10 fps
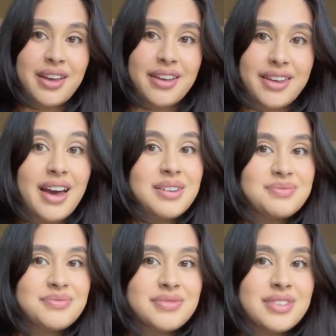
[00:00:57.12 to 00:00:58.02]
yeah,
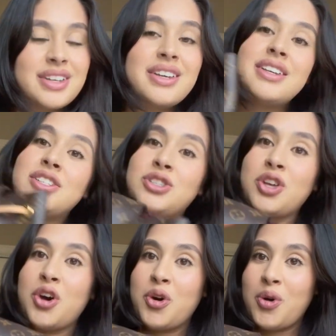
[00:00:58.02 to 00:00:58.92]

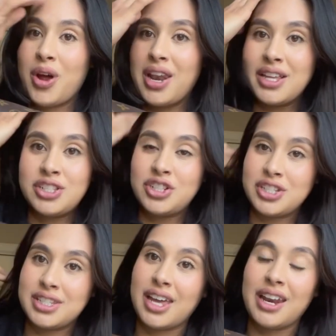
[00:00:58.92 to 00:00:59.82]
so let's
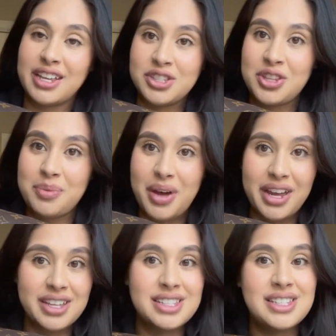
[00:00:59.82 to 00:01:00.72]
just get into the bag
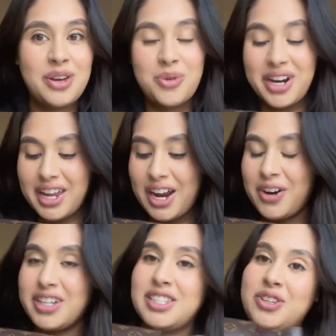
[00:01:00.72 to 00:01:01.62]
and see what I
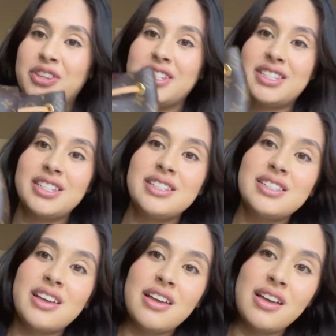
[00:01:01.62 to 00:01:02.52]
carry. So this is
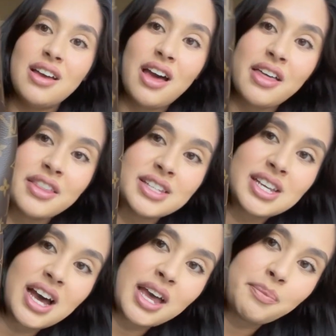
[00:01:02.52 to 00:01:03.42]
the
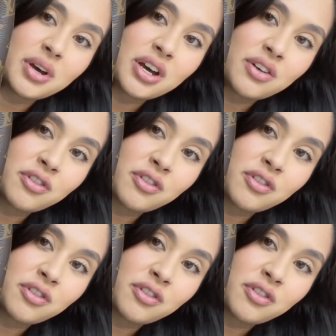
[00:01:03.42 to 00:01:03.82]
type of